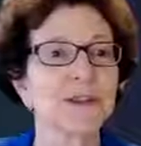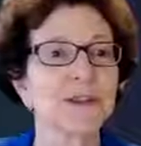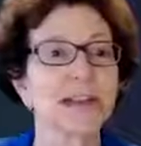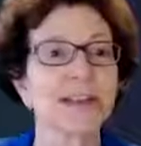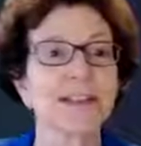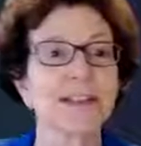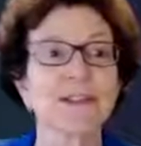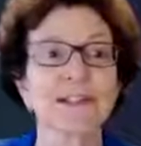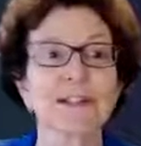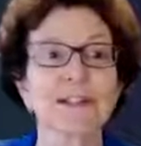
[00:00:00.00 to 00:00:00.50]

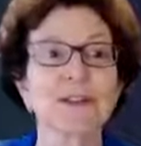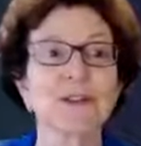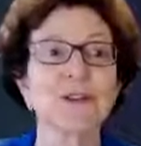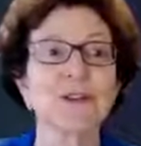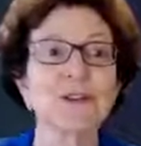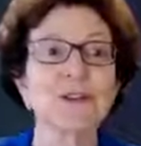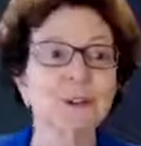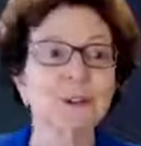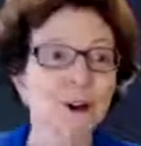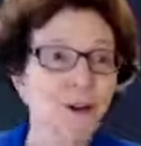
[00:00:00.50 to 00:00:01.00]
that
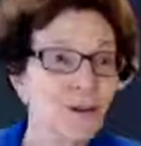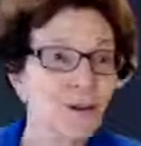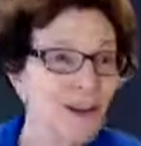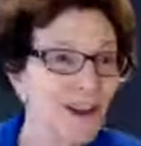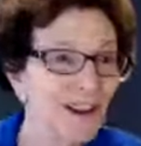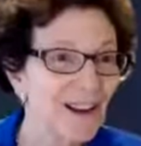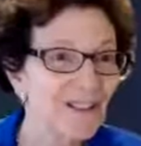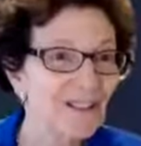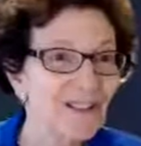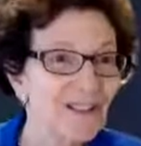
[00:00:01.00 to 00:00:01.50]
don't
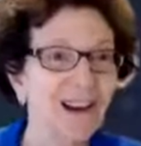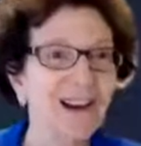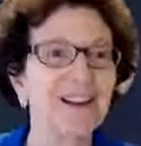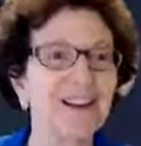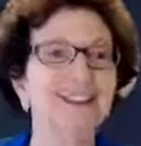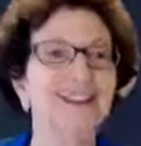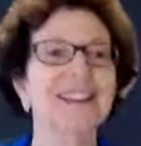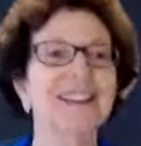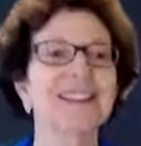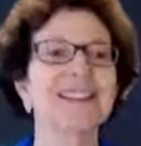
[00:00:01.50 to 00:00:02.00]
have
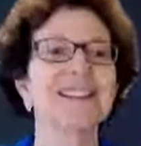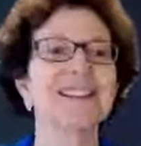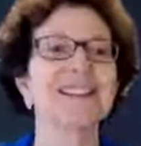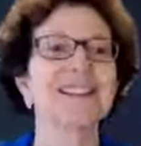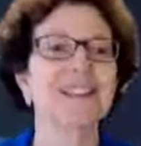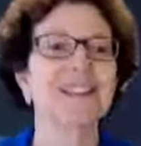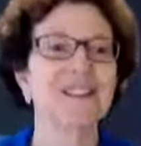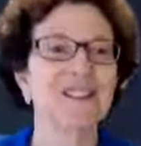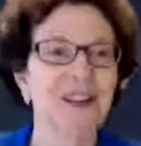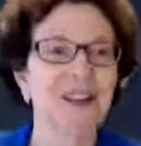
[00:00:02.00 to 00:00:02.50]
fragrance,
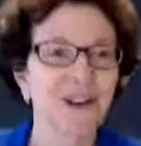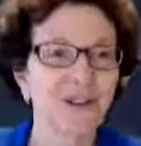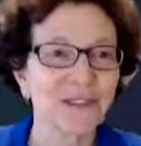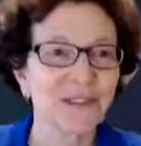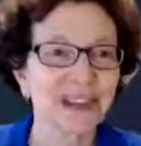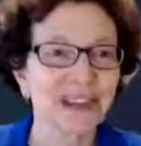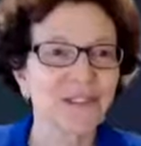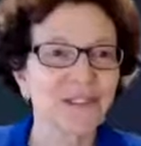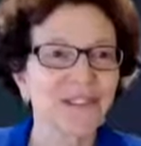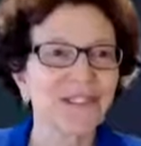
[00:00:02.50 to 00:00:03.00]
that
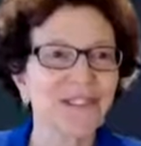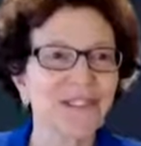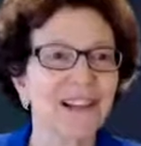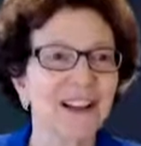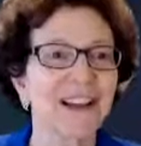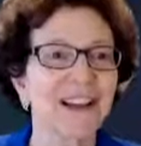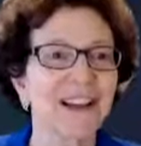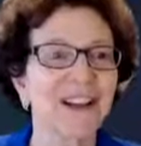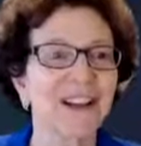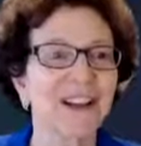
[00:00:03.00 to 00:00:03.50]
don't have a
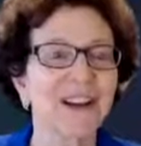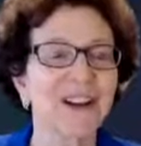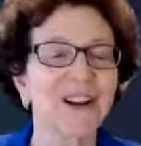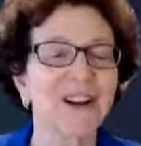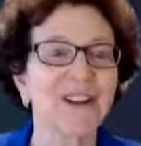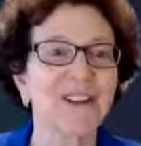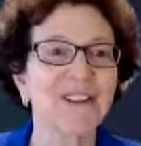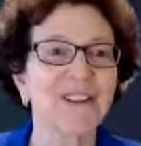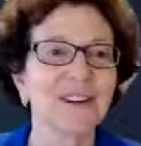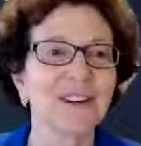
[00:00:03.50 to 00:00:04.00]
lot
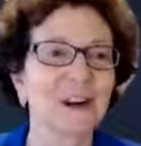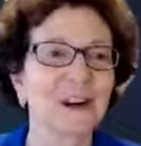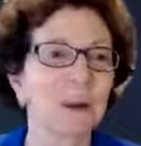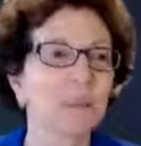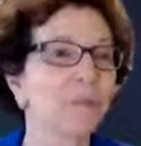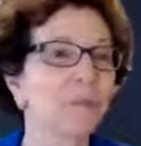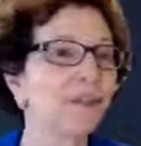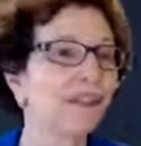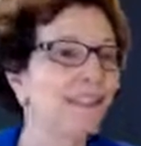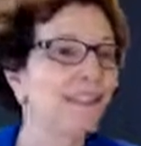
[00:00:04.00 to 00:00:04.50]
of
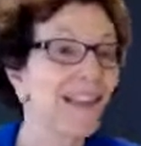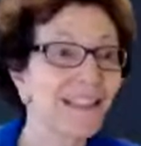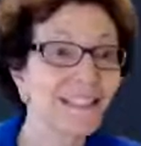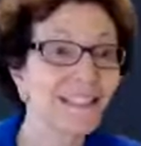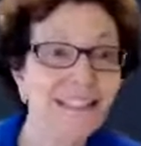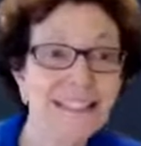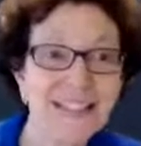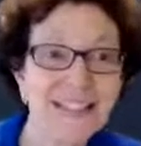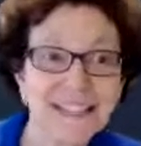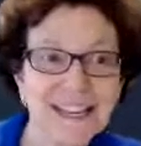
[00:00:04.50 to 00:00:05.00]

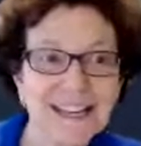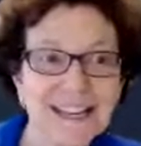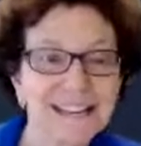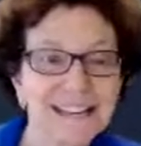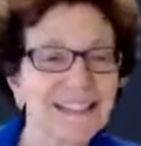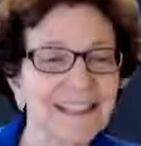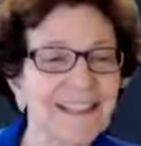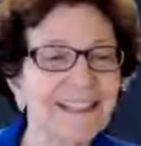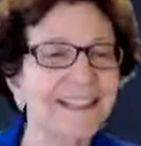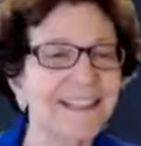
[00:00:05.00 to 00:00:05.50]

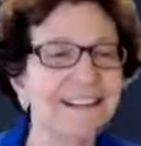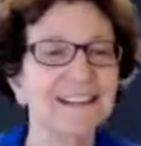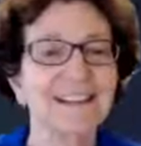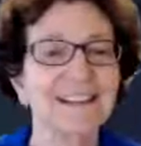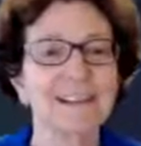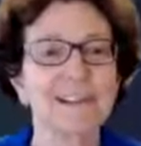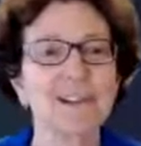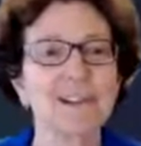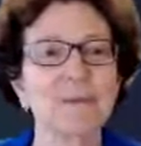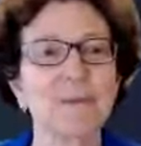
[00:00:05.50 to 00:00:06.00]
plant-containing
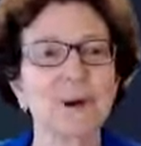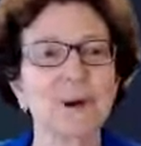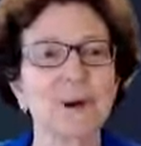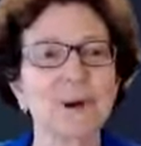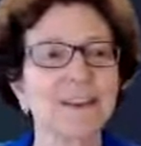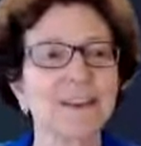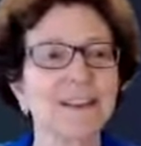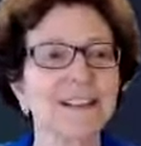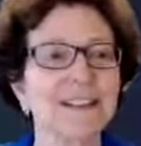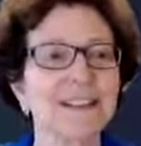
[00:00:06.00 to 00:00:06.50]

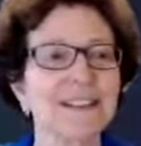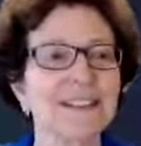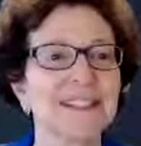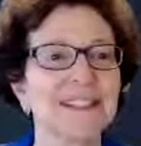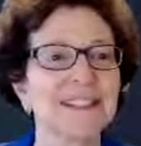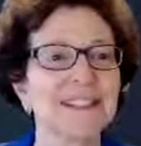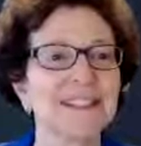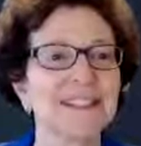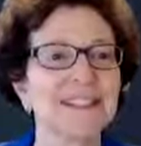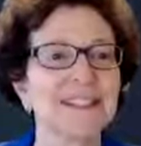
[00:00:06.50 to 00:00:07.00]
components
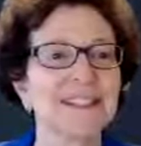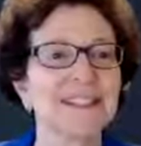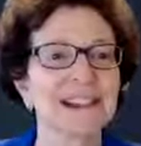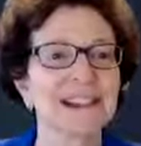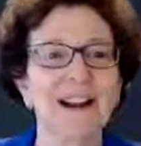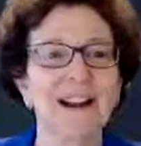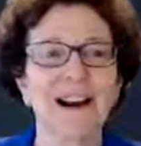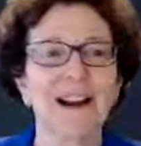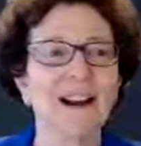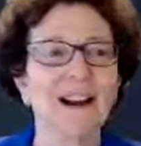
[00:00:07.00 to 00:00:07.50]
that
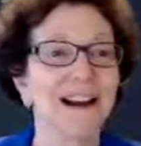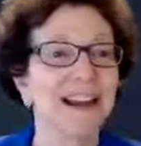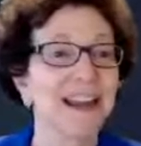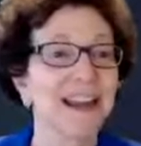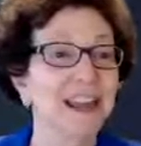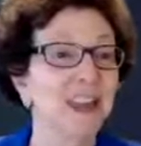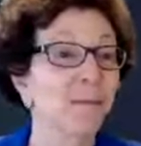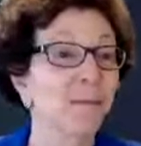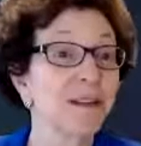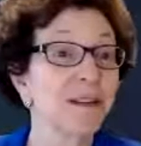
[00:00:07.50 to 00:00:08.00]

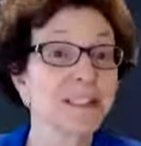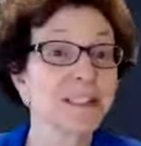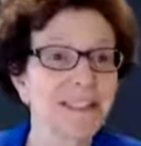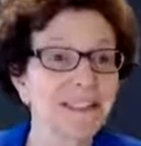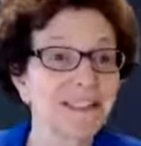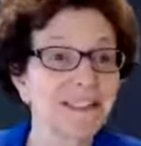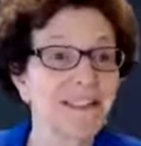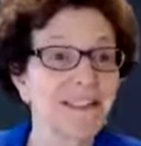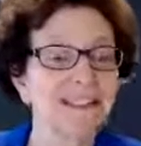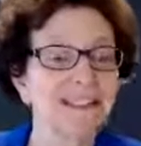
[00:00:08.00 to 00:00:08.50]
can be
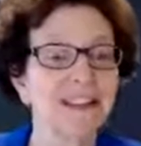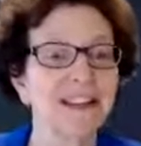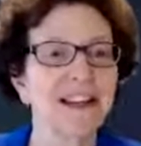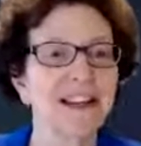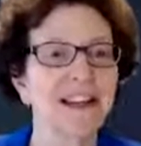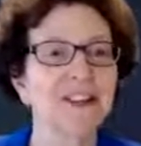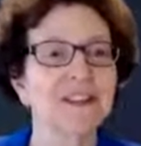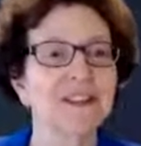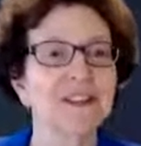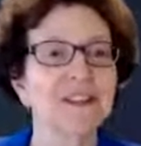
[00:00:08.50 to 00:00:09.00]

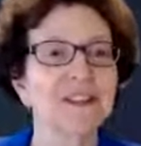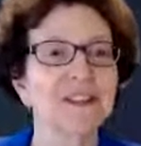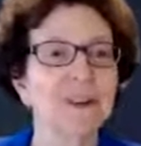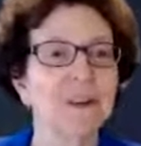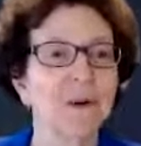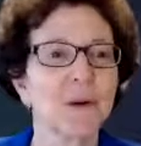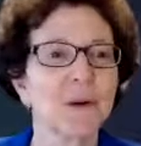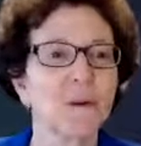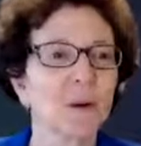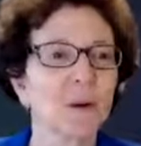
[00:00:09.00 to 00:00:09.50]
sensitizers.
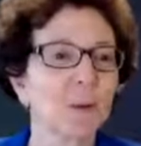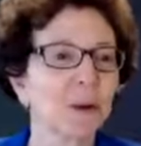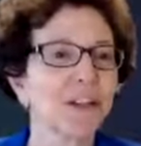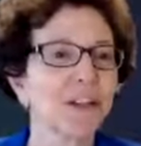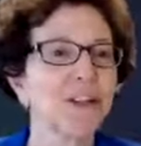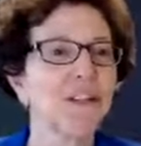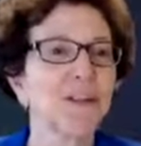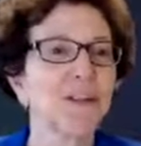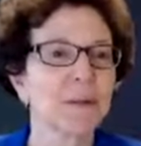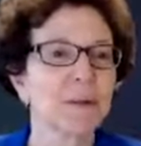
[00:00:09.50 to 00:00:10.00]
We
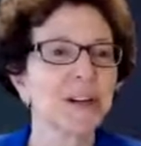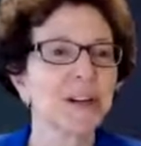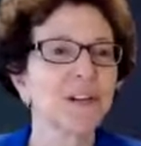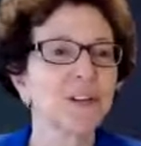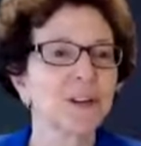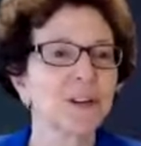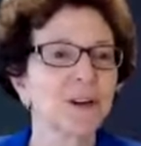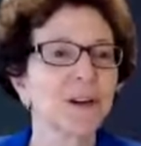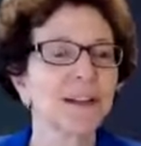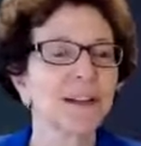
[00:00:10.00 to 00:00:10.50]
want to just make
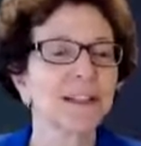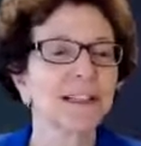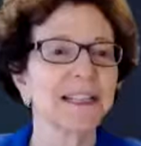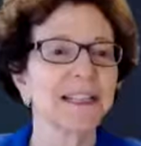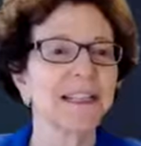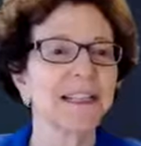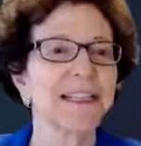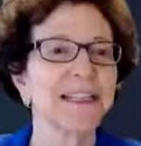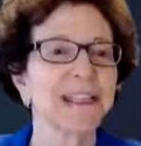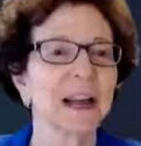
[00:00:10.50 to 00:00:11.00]
sure at
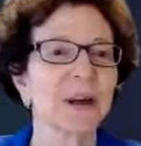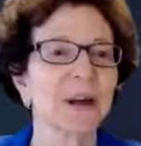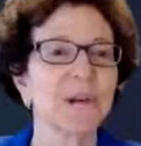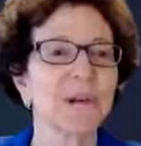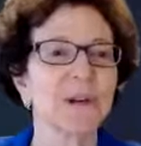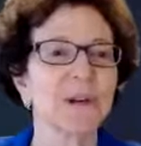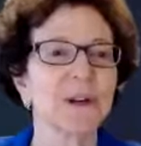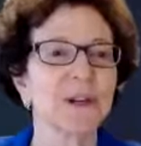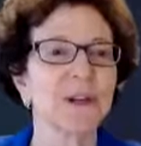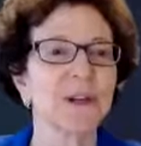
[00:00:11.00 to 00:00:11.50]
least
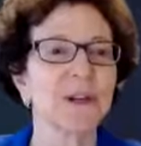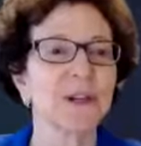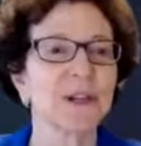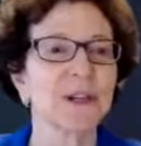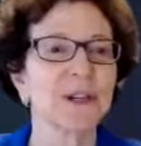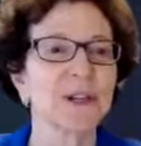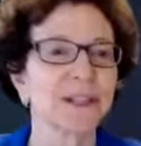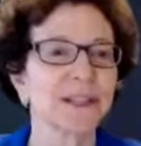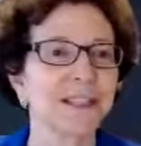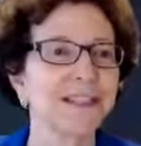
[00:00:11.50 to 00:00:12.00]
that we're
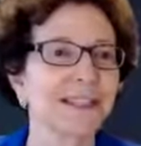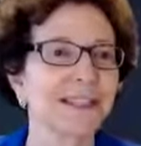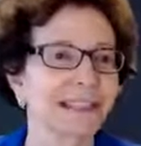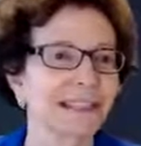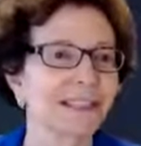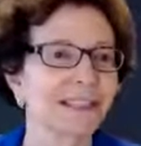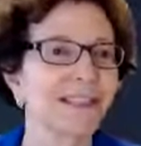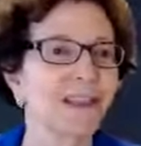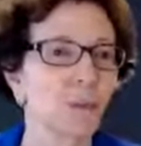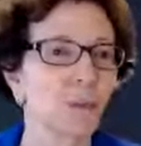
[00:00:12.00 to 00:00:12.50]
using good
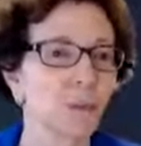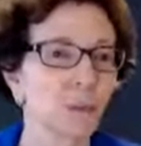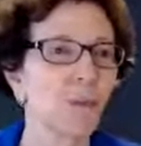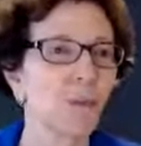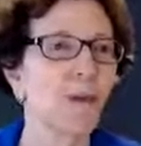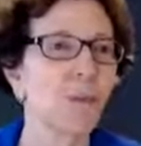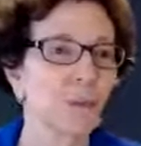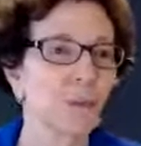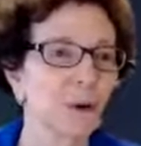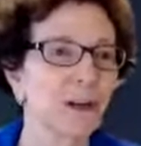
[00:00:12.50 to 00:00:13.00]
sense in
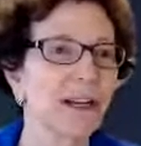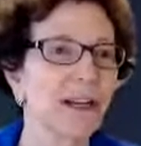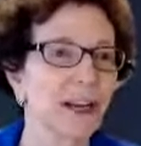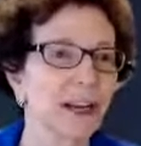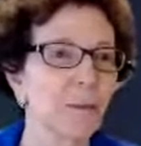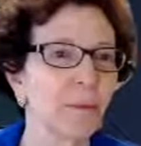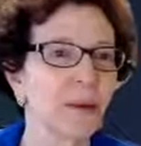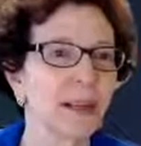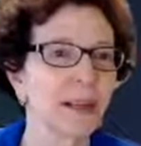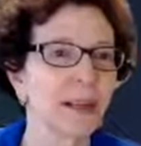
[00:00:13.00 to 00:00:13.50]
what we're putting
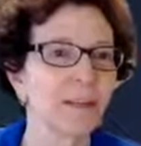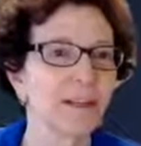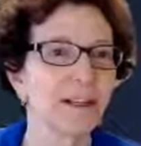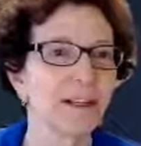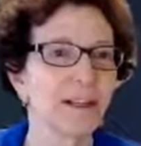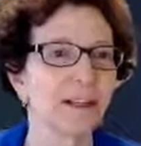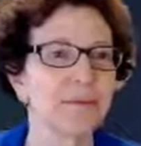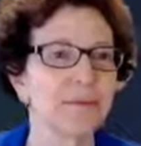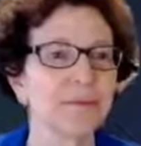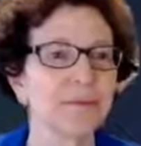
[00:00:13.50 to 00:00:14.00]
on a baby.